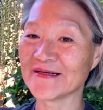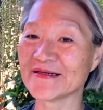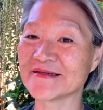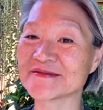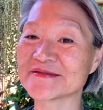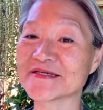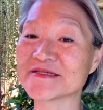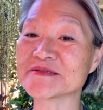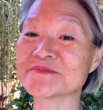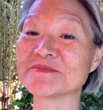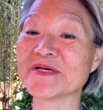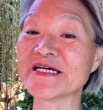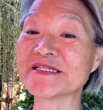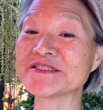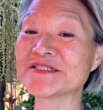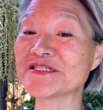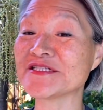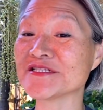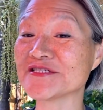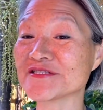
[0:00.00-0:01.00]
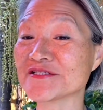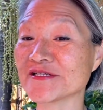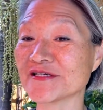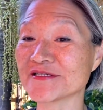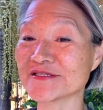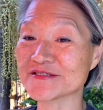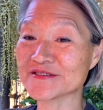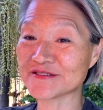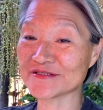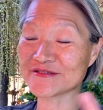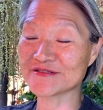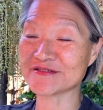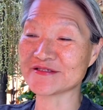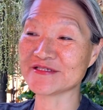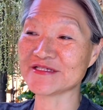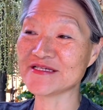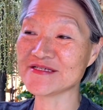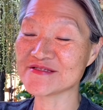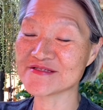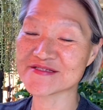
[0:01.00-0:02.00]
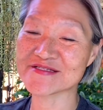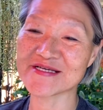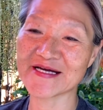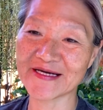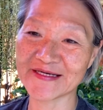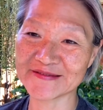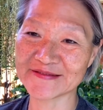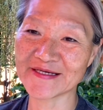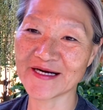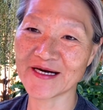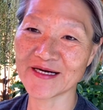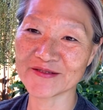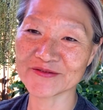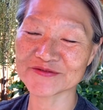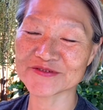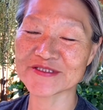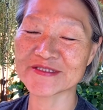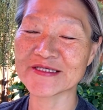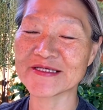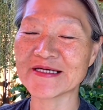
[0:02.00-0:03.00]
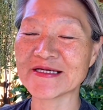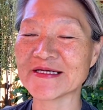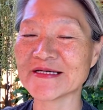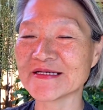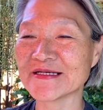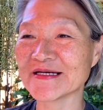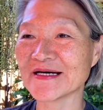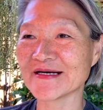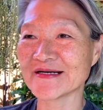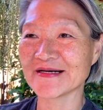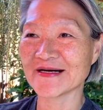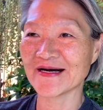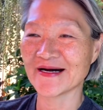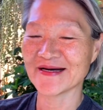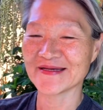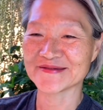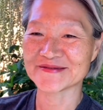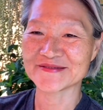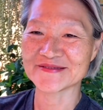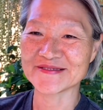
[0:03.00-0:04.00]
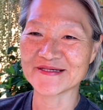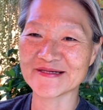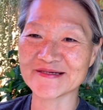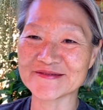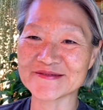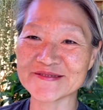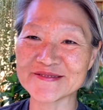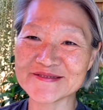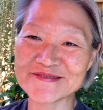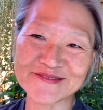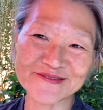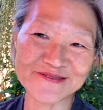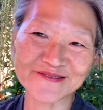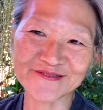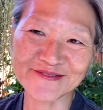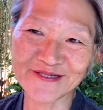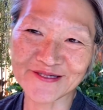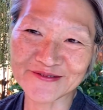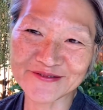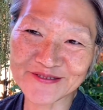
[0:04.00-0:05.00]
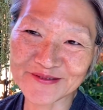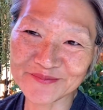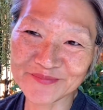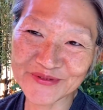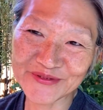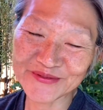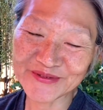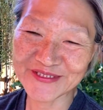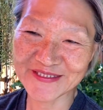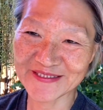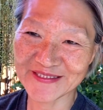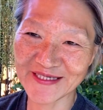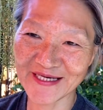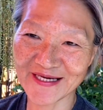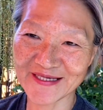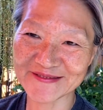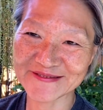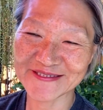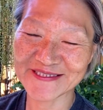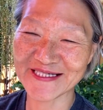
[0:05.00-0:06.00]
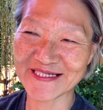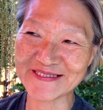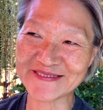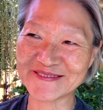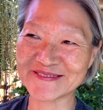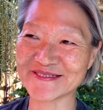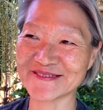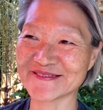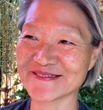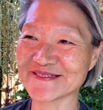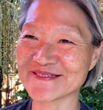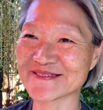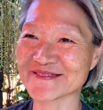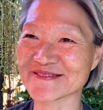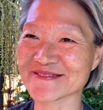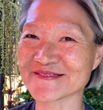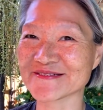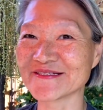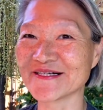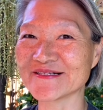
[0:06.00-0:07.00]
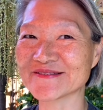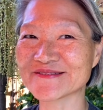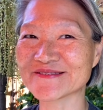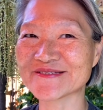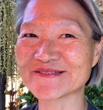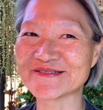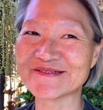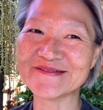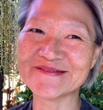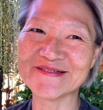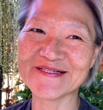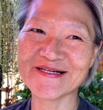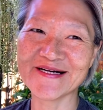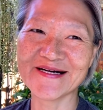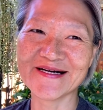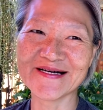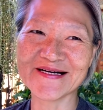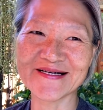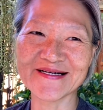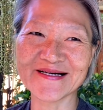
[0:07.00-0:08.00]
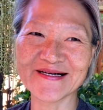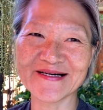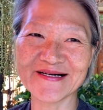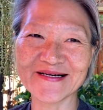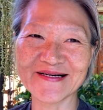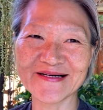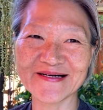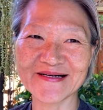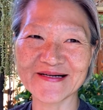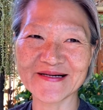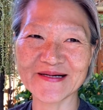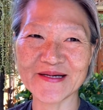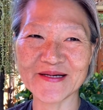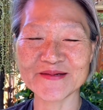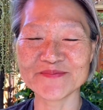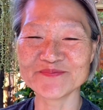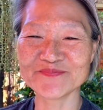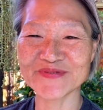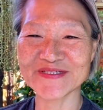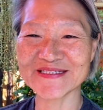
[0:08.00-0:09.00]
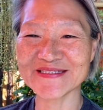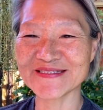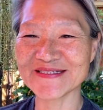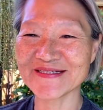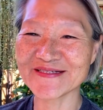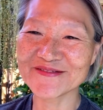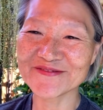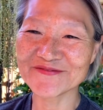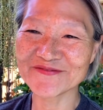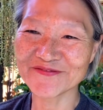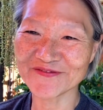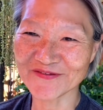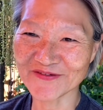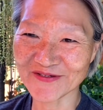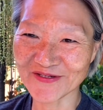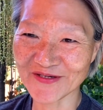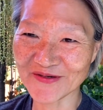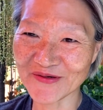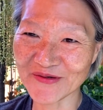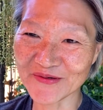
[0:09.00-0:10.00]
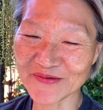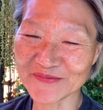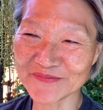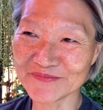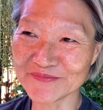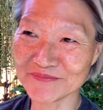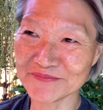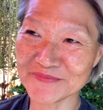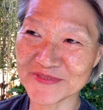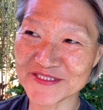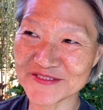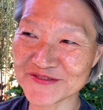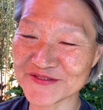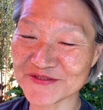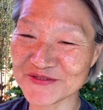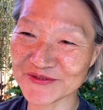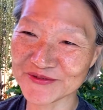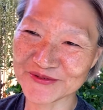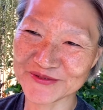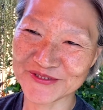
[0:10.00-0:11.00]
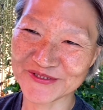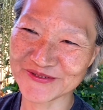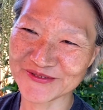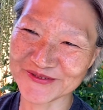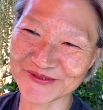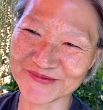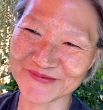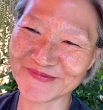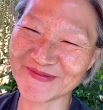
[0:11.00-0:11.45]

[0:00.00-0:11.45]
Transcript: that my t-shirt is inside out and uh, this is not a beauty contest this is not uh, uh, competing for miss youtube